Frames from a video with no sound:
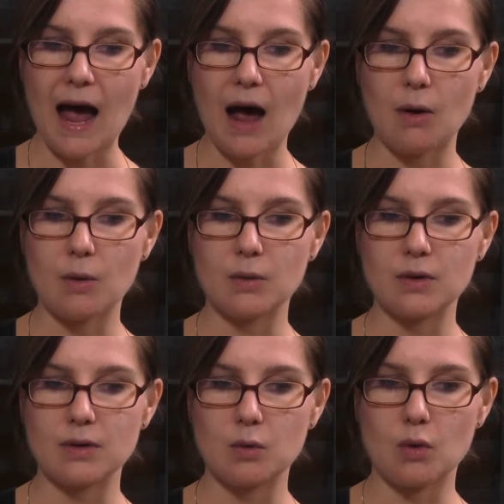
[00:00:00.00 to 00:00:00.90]

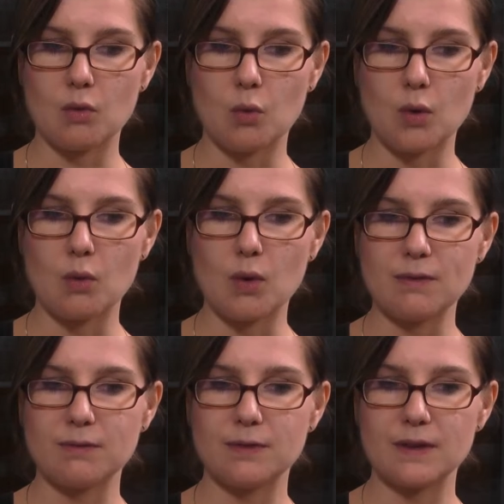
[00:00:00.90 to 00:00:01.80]

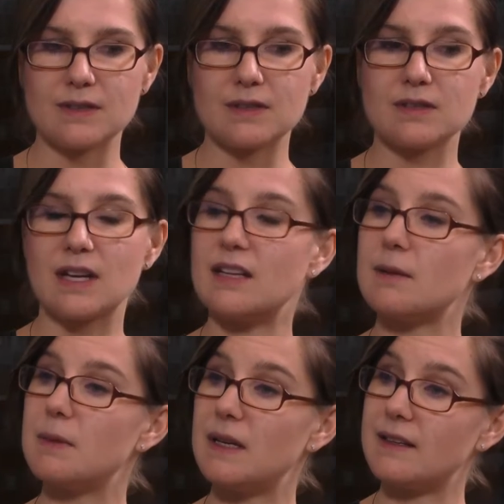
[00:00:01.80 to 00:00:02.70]
with
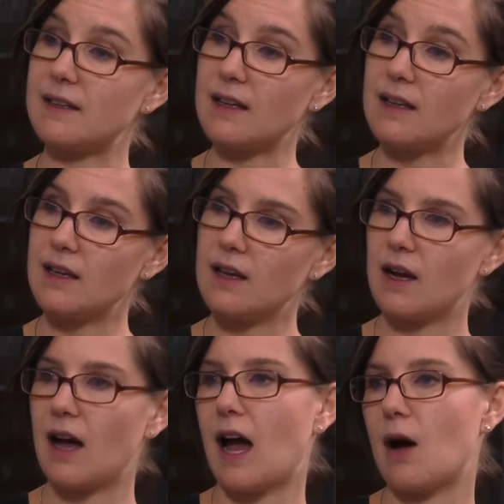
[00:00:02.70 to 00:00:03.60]
sustainability.
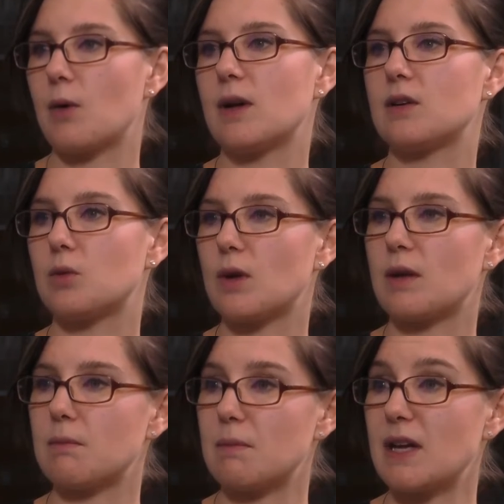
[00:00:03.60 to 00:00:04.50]
How can
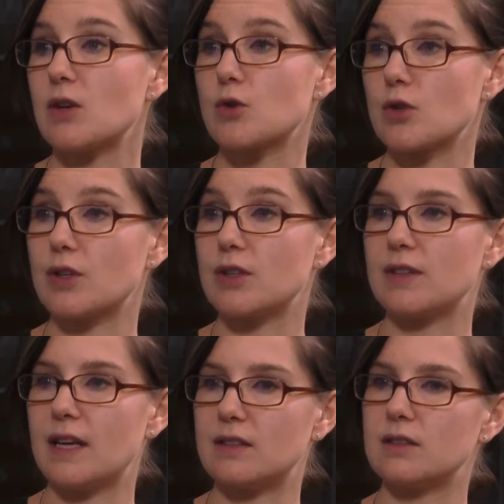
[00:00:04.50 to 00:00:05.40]
we make sure
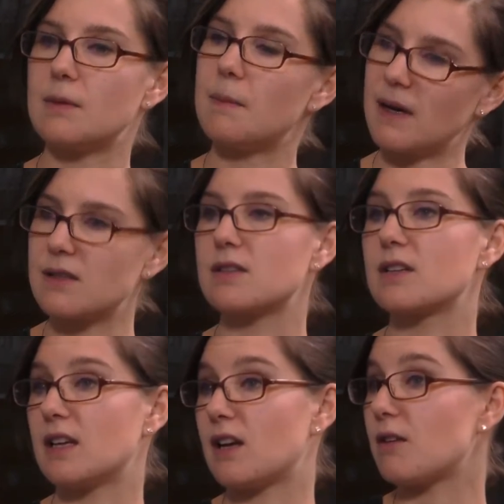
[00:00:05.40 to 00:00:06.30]
that the bugs are
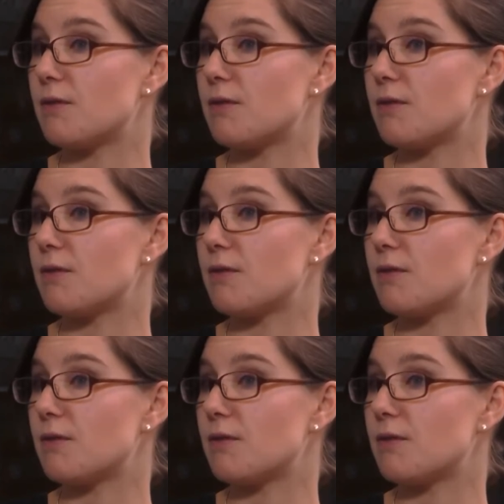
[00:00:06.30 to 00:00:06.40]
getting